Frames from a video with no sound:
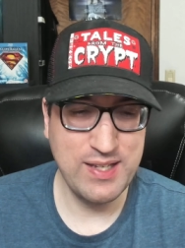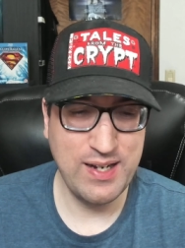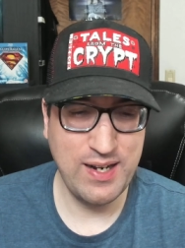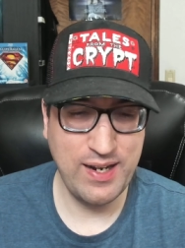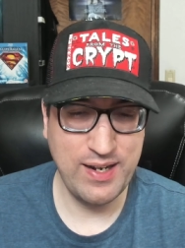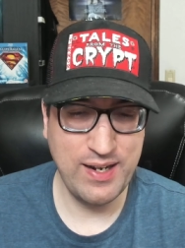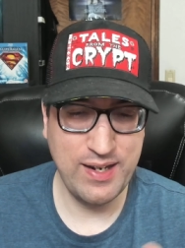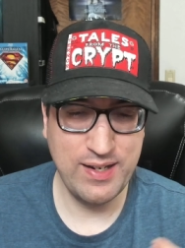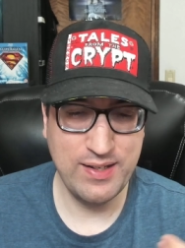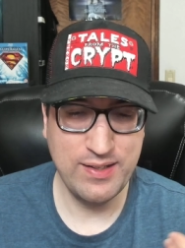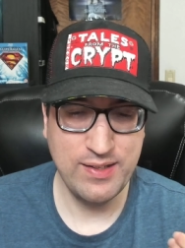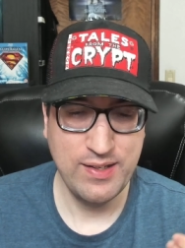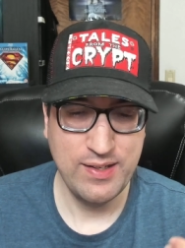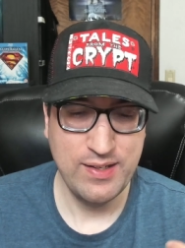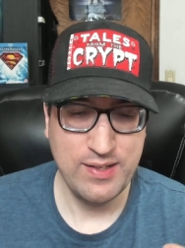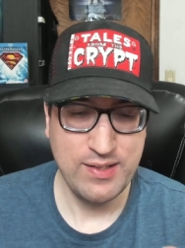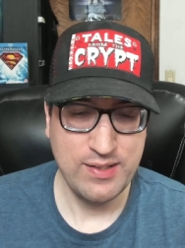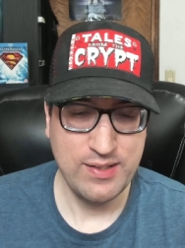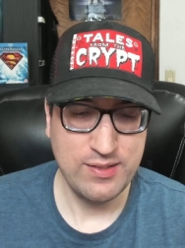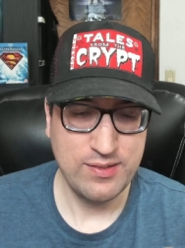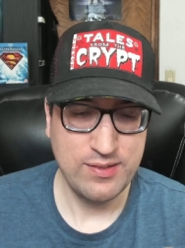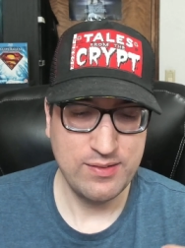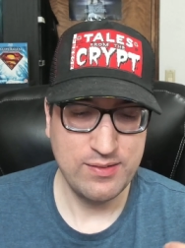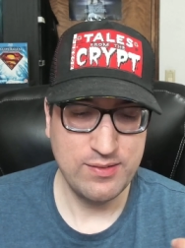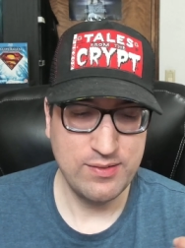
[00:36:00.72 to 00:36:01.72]
I
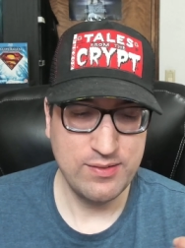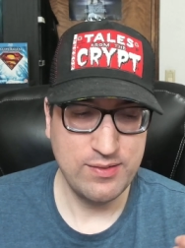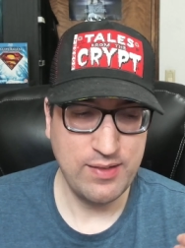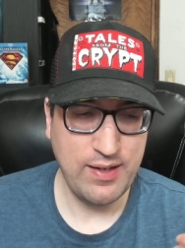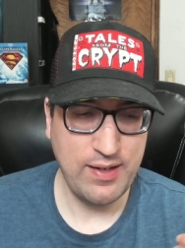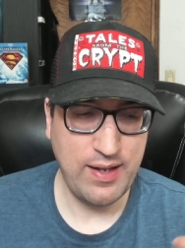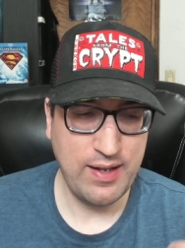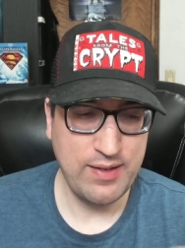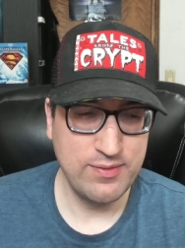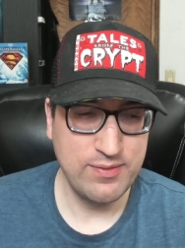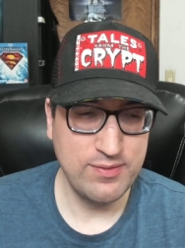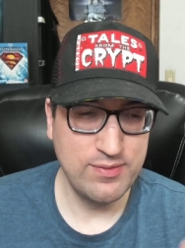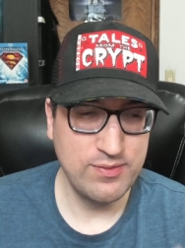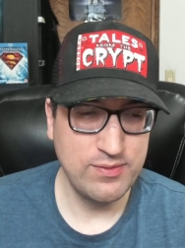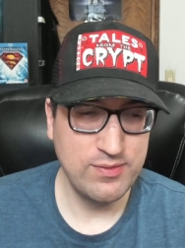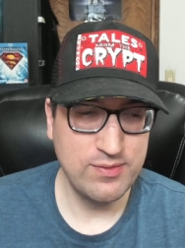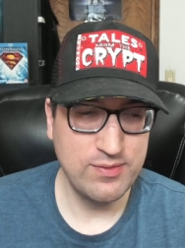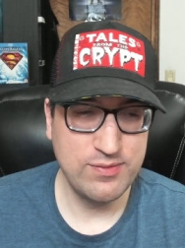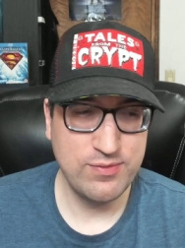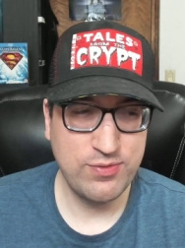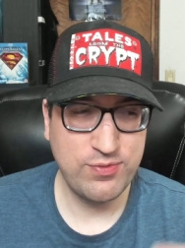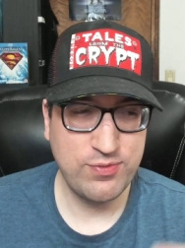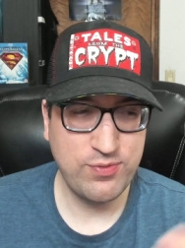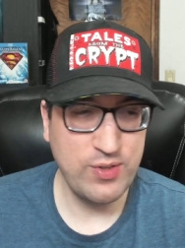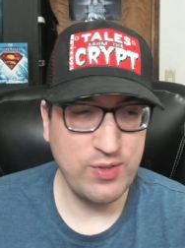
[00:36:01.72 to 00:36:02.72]

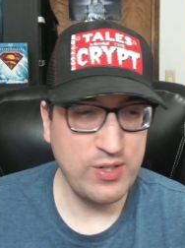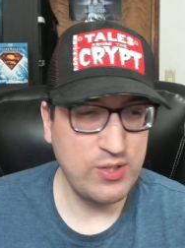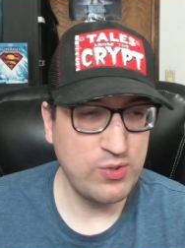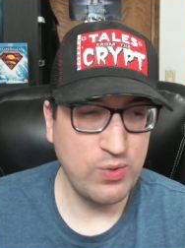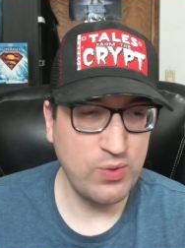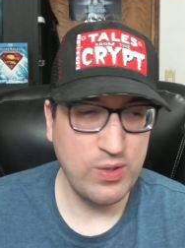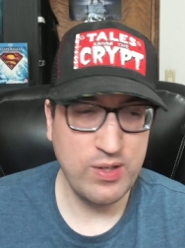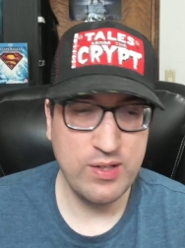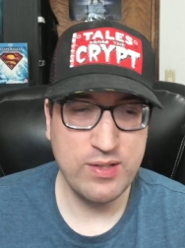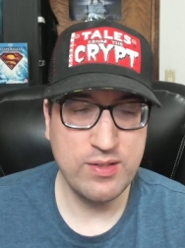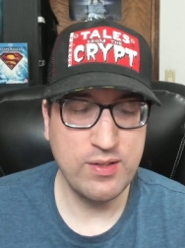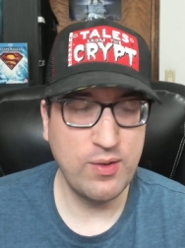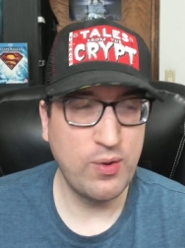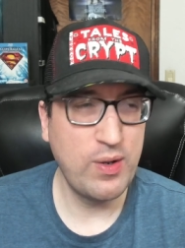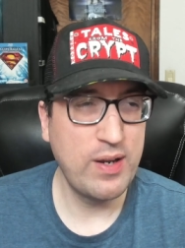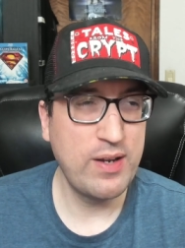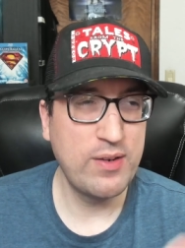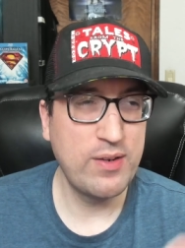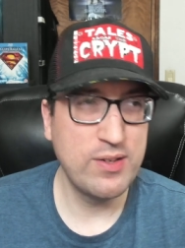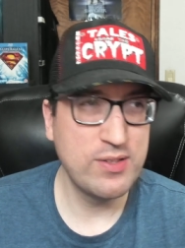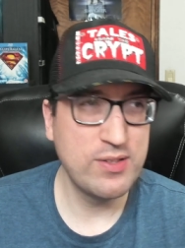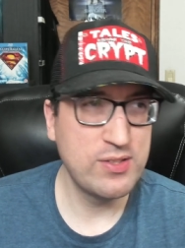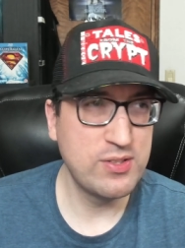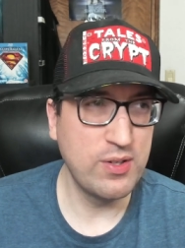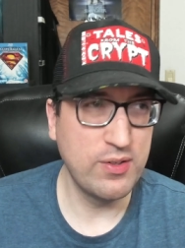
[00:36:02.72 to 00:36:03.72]
frequent, oh, I
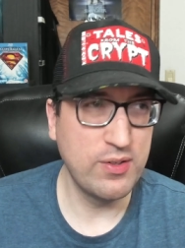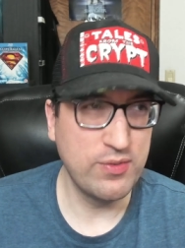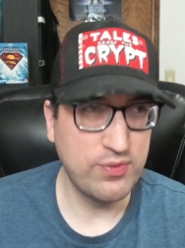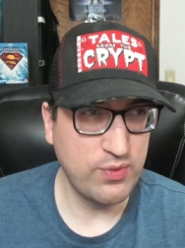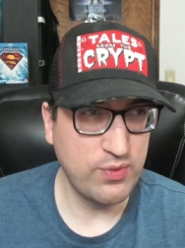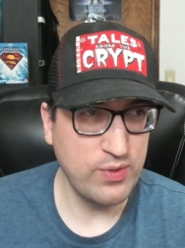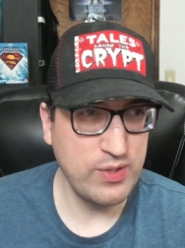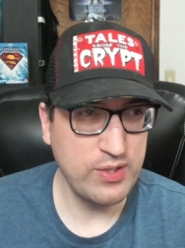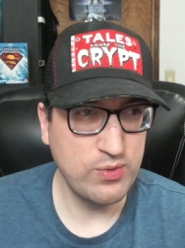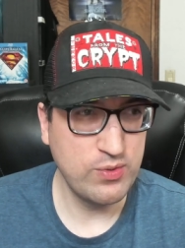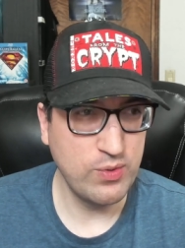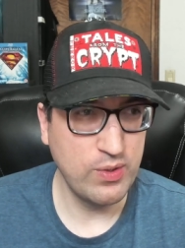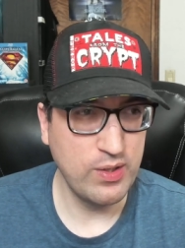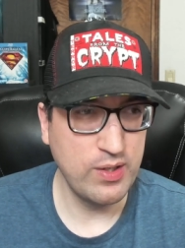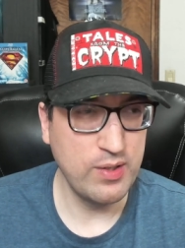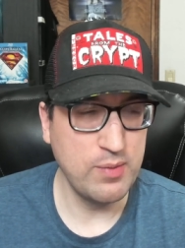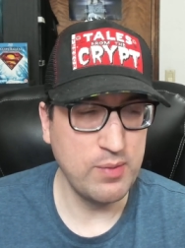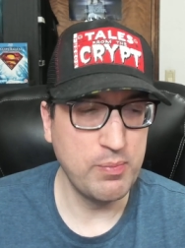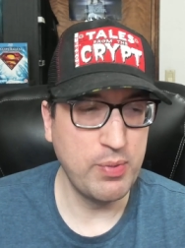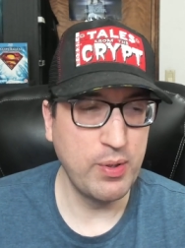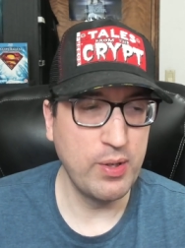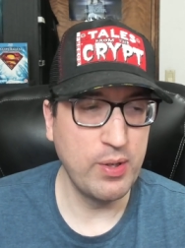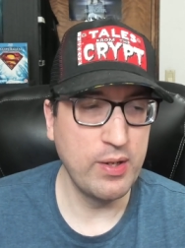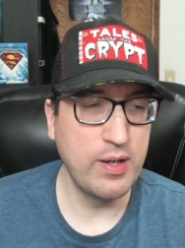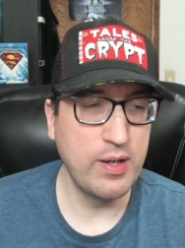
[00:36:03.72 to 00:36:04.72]
don't necessarily
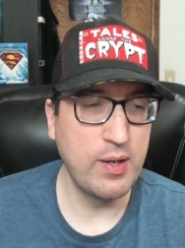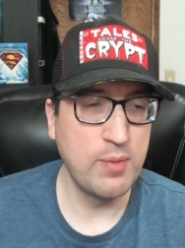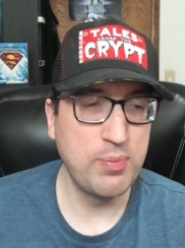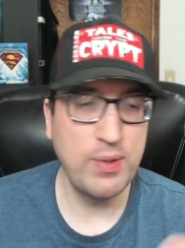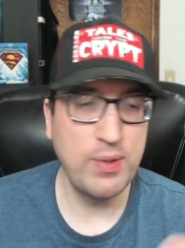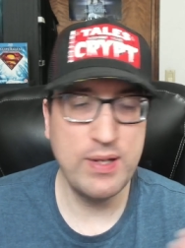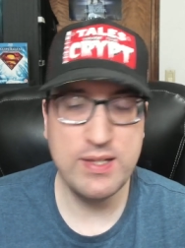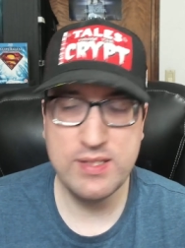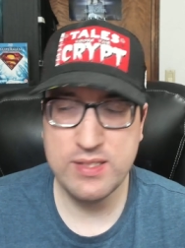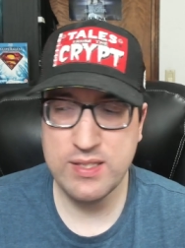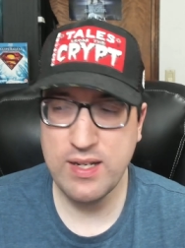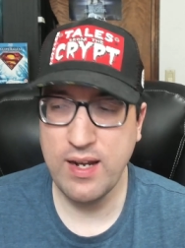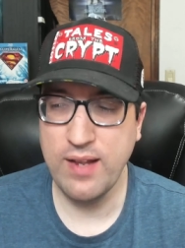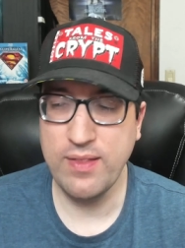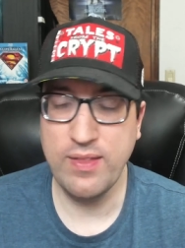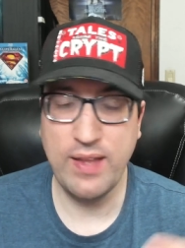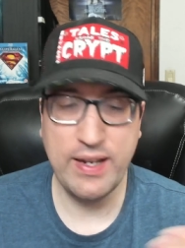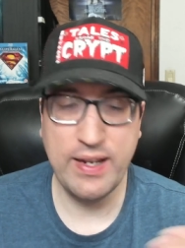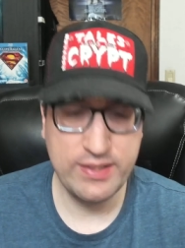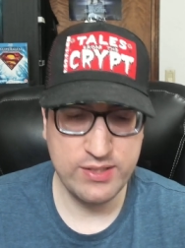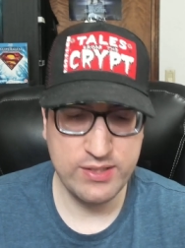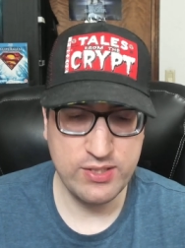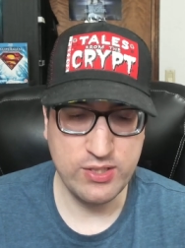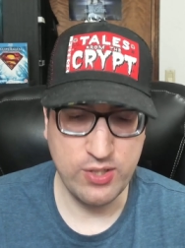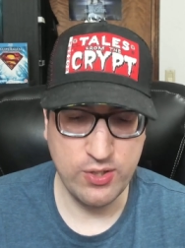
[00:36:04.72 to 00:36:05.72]
frequent, but a place that I
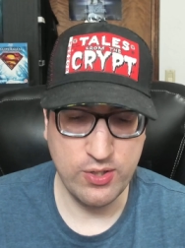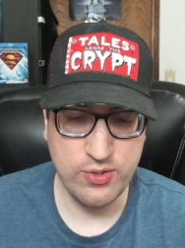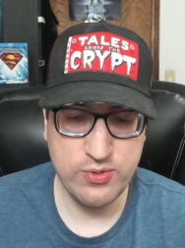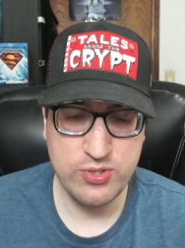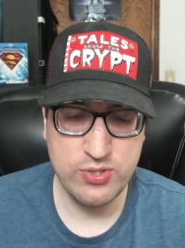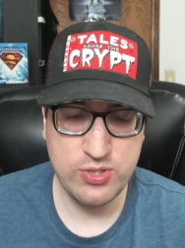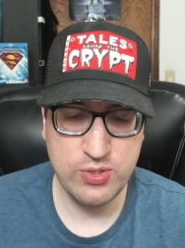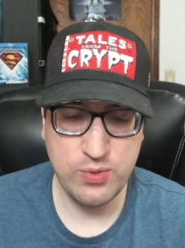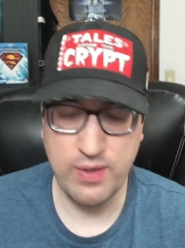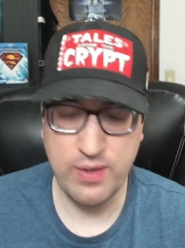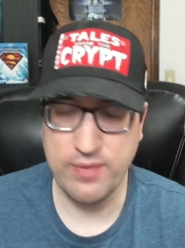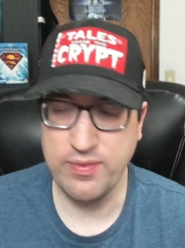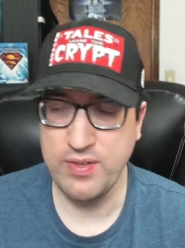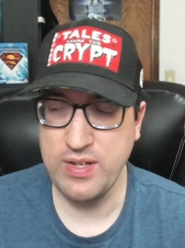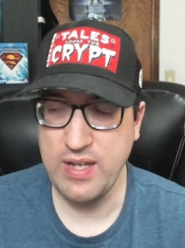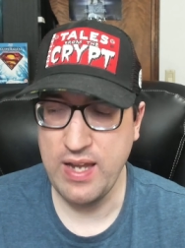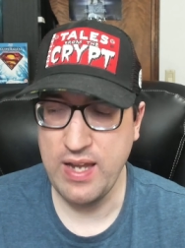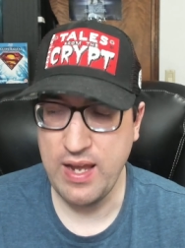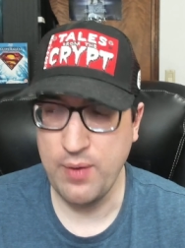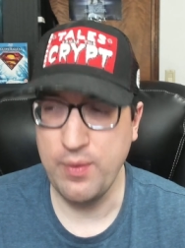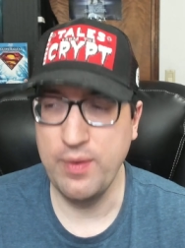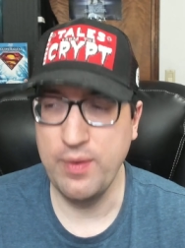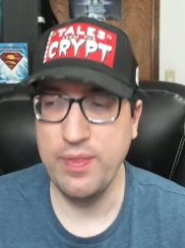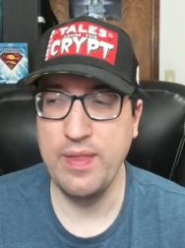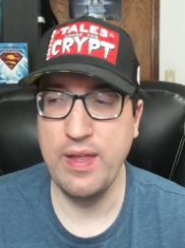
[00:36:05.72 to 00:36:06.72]
like to go to every
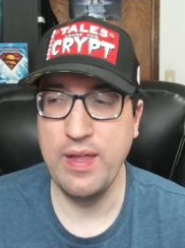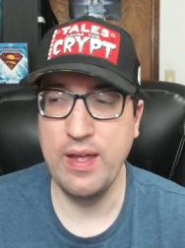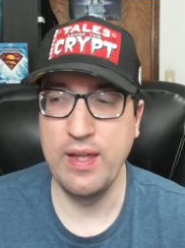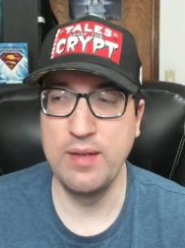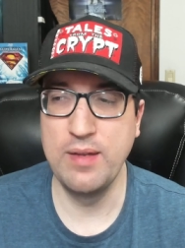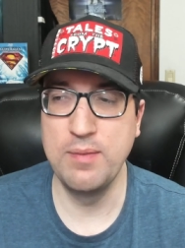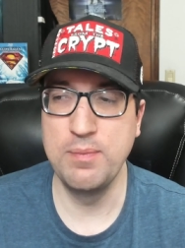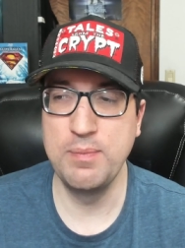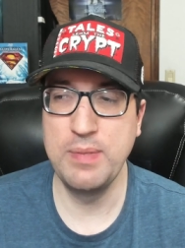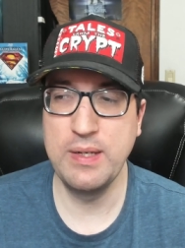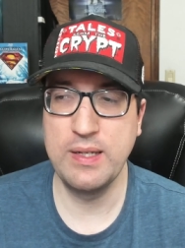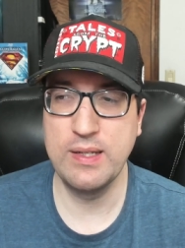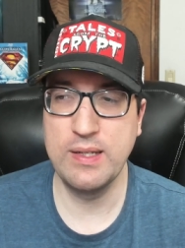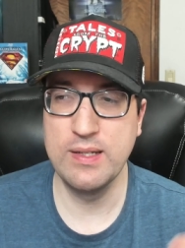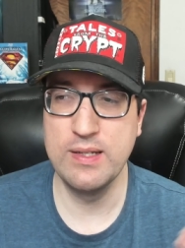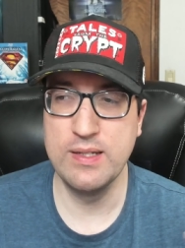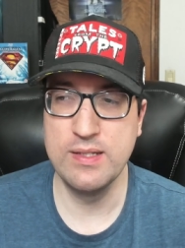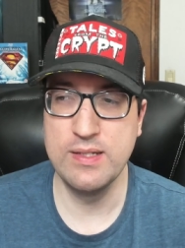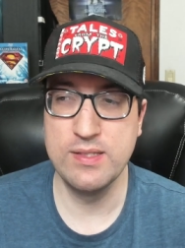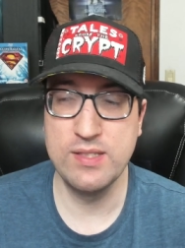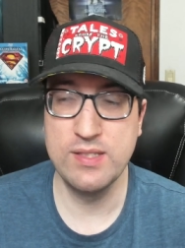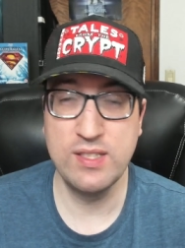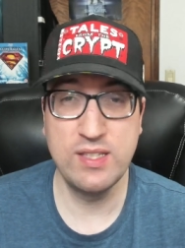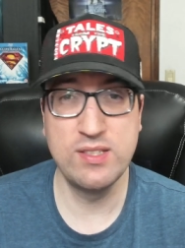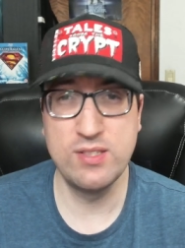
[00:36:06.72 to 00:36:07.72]
now and then
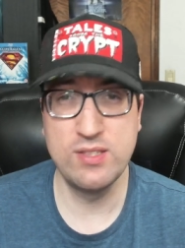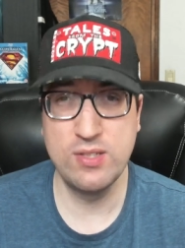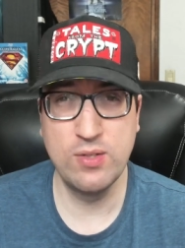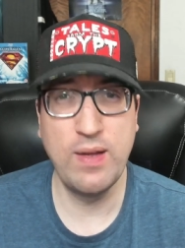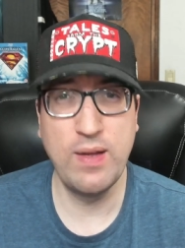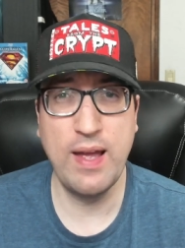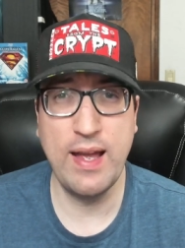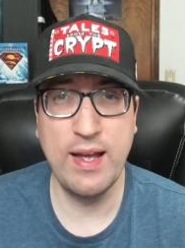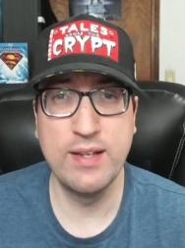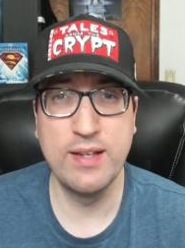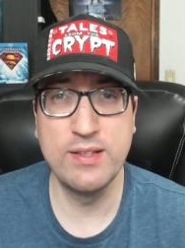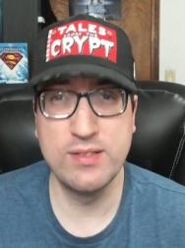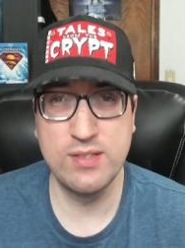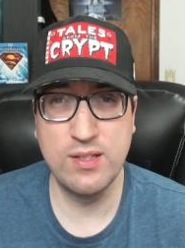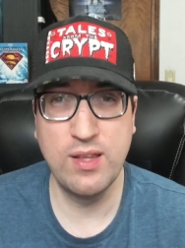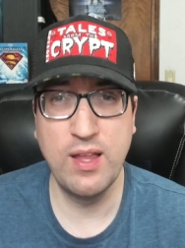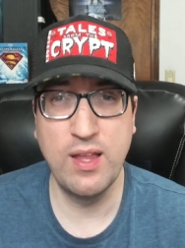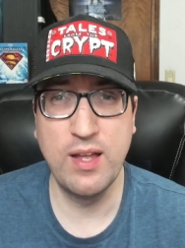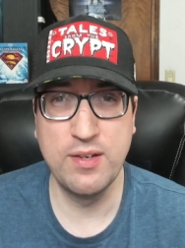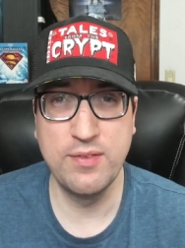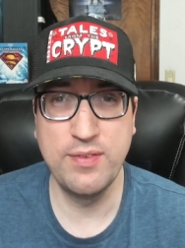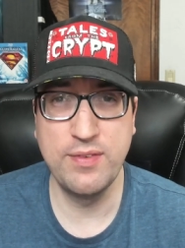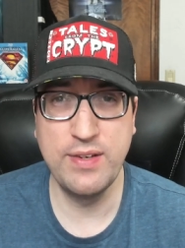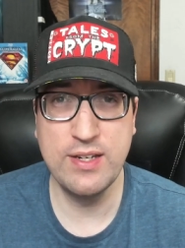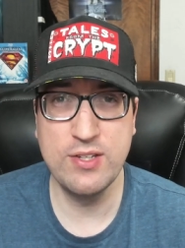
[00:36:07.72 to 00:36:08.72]
because he still has a
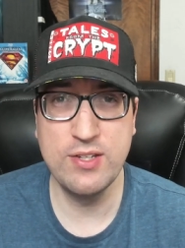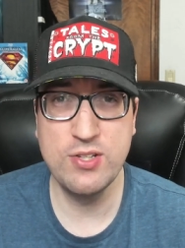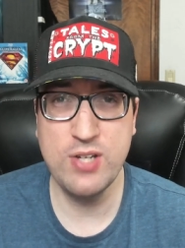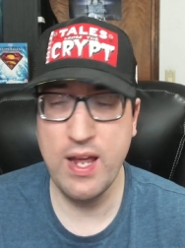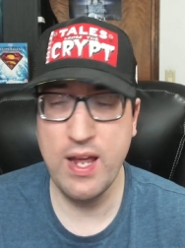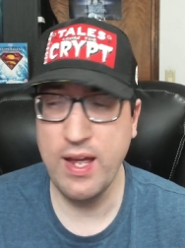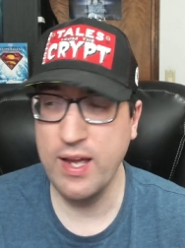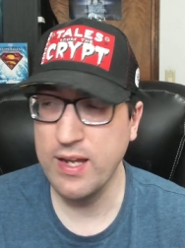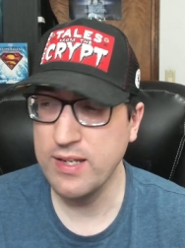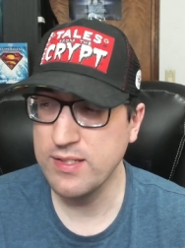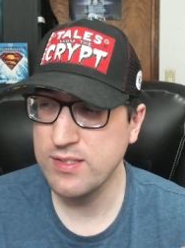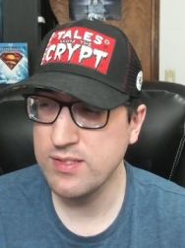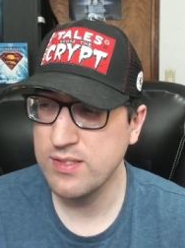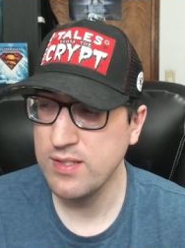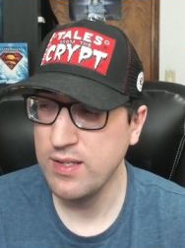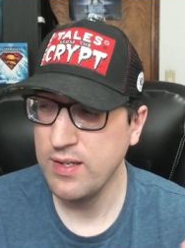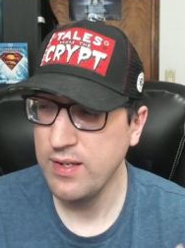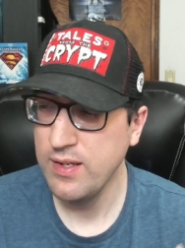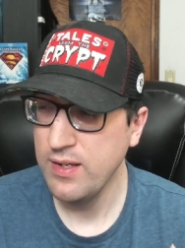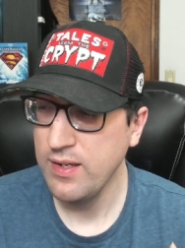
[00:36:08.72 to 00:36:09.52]
lot of VHS.